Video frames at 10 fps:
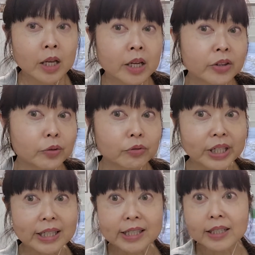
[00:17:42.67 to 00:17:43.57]
The
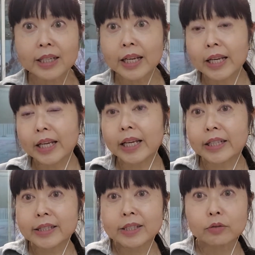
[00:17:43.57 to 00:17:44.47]
reason
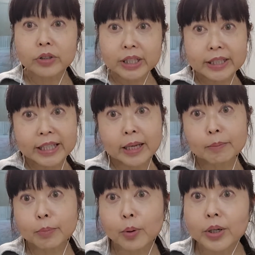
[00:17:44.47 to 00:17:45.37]
it's really
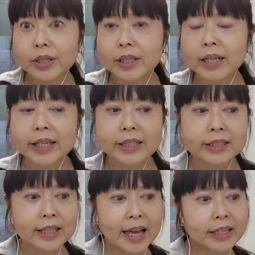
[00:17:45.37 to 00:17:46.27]
important
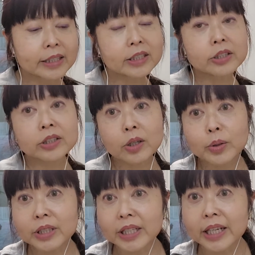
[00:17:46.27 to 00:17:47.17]
is that it's
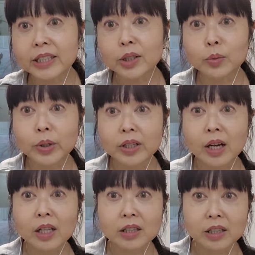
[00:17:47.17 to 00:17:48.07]
associated with
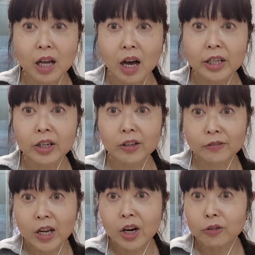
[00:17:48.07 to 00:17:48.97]
a lot of
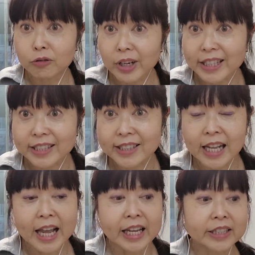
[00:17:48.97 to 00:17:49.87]
risks.
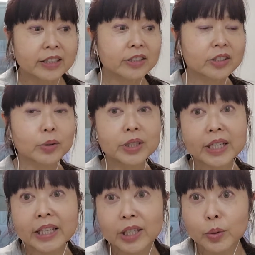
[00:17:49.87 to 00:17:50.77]
It's
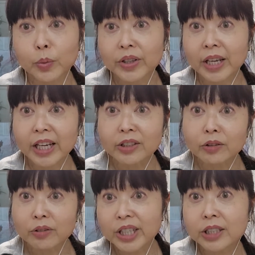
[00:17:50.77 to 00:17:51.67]
associated with
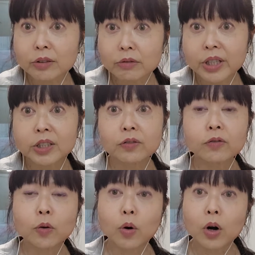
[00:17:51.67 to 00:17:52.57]
increased risk
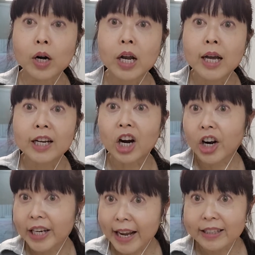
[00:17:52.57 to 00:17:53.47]
for
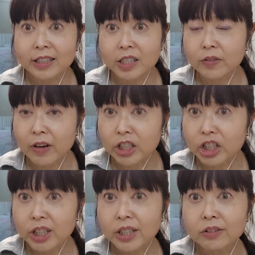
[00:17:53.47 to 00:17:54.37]
cardiac
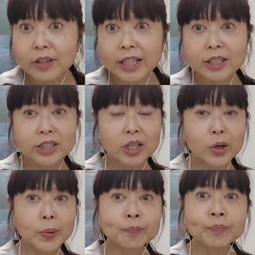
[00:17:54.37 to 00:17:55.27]
dysfunction, right?
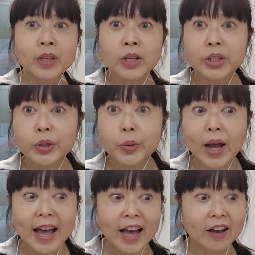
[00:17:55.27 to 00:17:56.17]
So you
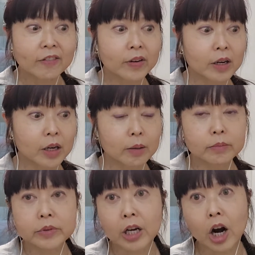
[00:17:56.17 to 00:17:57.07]
have
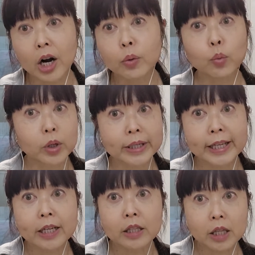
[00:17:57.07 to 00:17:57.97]
the heart
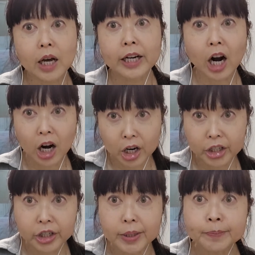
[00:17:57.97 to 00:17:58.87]
working a lot
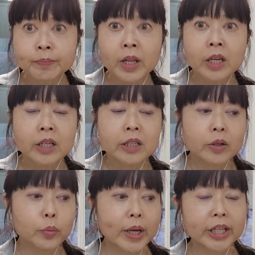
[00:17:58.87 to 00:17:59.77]
harder
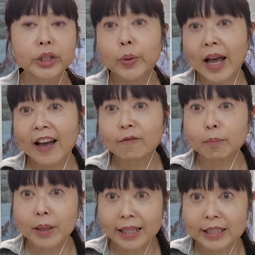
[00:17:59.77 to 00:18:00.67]
when you
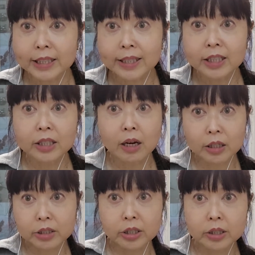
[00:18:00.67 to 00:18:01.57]
have blunted
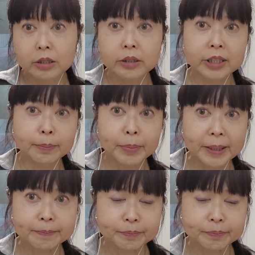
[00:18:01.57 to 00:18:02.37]
nocturnal dipping.